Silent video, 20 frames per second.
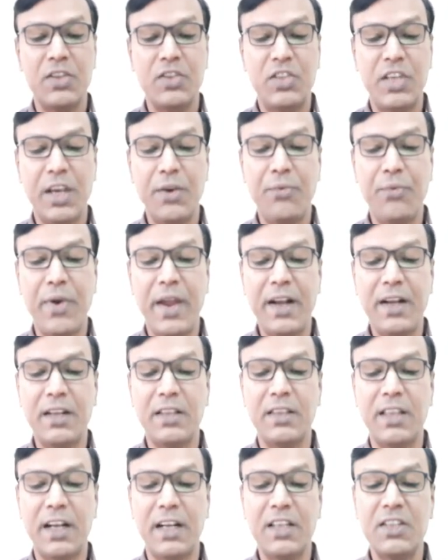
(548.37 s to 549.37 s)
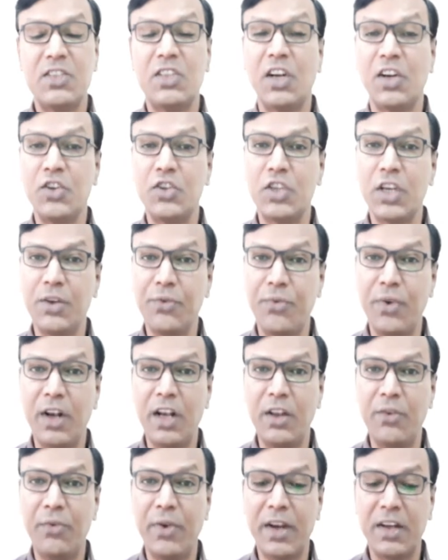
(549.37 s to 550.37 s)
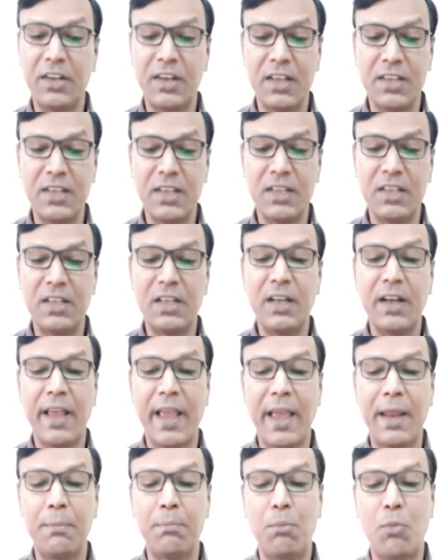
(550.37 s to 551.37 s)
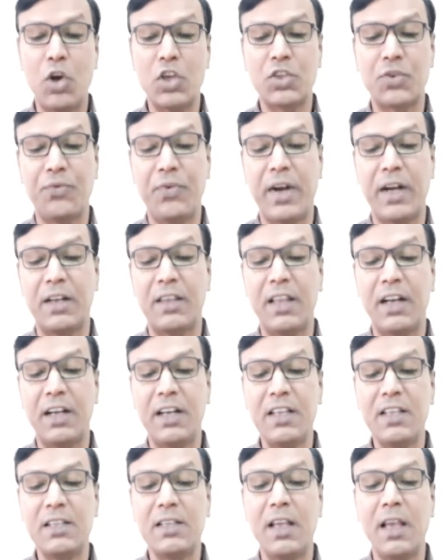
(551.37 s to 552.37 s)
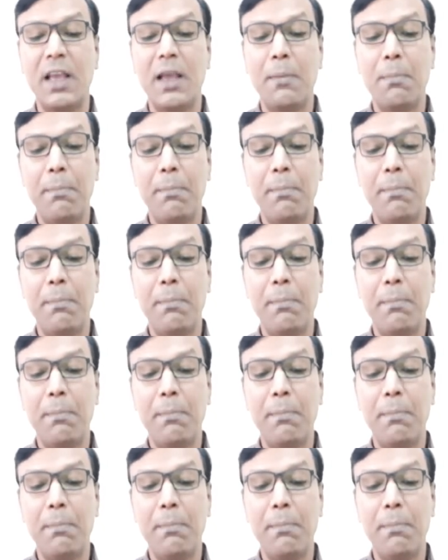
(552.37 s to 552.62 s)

JFET that is junction field effect transistor and MOSFET that is